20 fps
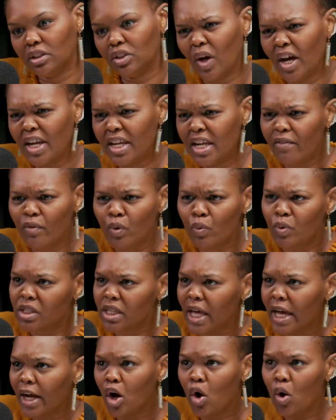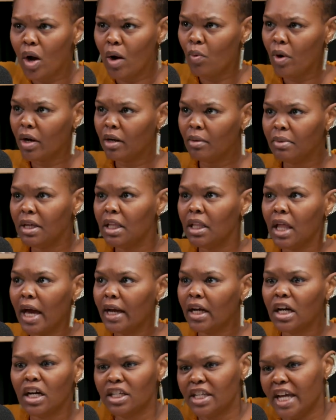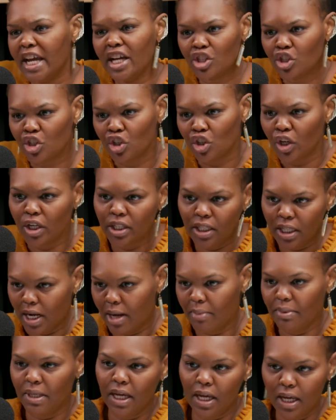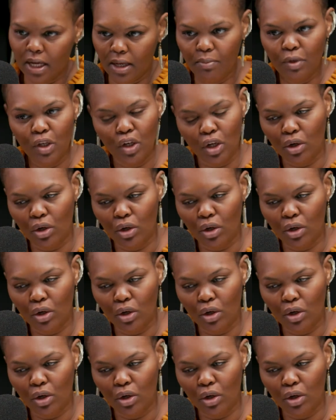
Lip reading: So I never was like, oh, I want to be like a dancer, and then I became,